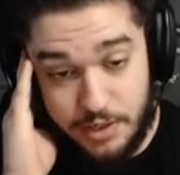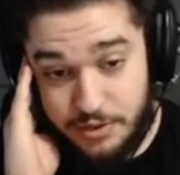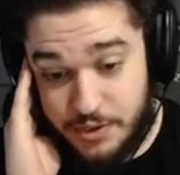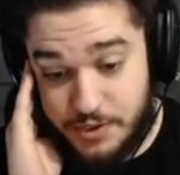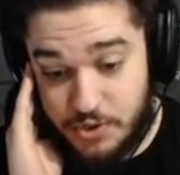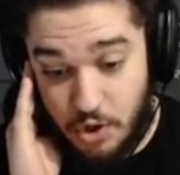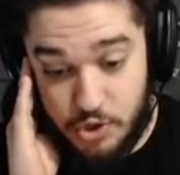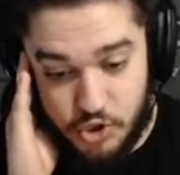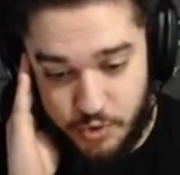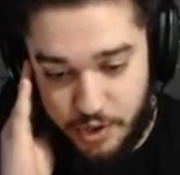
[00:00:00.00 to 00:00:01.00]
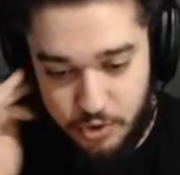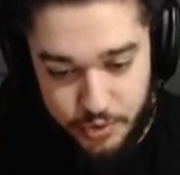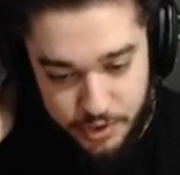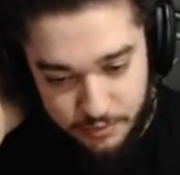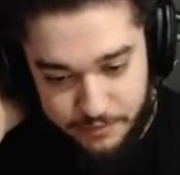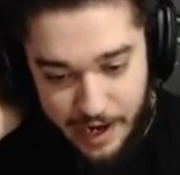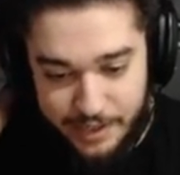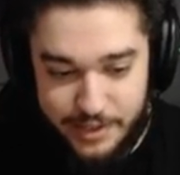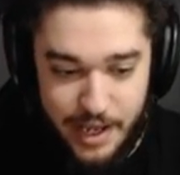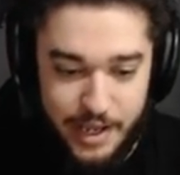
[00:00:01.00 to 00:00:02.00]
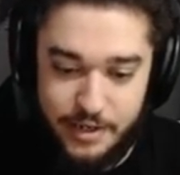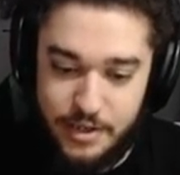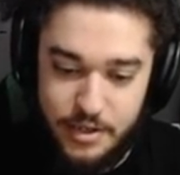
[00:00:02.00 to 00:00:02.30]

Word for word: This is also including the fact that,